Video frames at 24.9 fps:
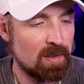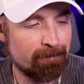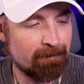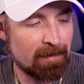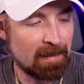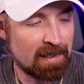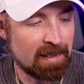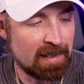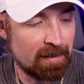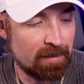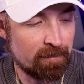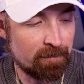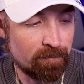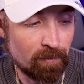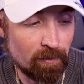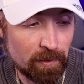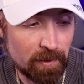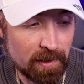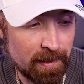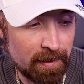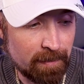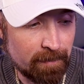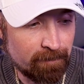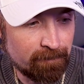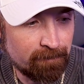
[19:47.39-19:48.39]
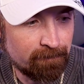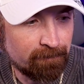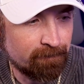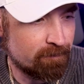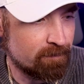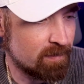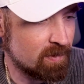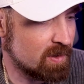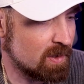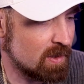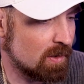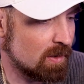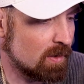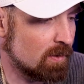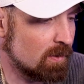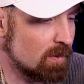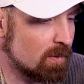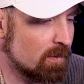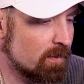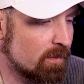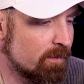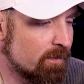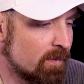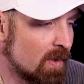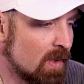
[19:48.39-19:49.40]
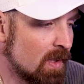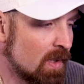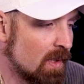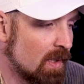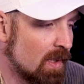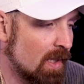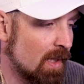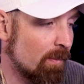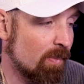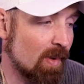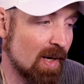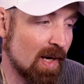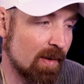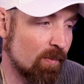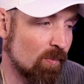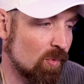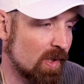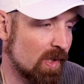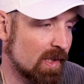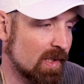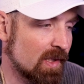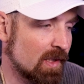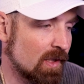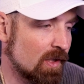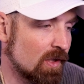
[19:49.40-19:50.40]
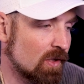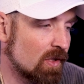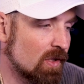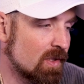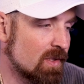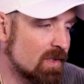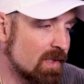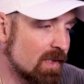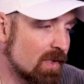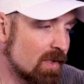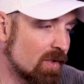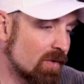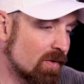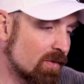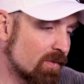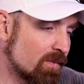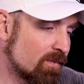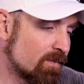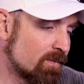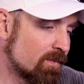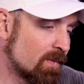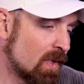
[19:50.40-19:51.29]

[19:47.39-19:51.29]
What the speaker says: I can't afford it. So I buy them when I can get a good deal.